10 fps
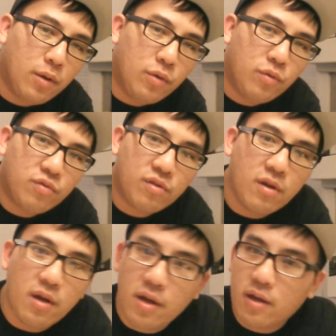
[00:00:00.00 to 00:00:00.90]

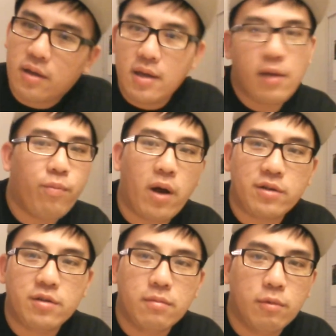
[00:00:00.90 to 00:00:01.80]
blues, keep
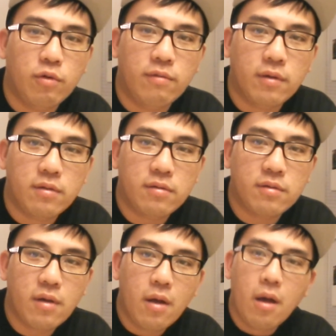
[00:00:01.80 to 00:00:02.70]
watching
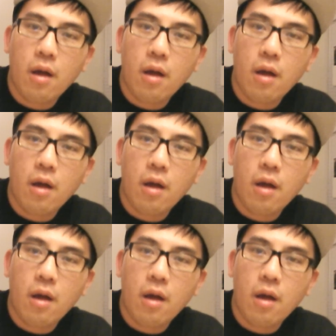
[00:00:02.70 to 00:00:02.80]
movies,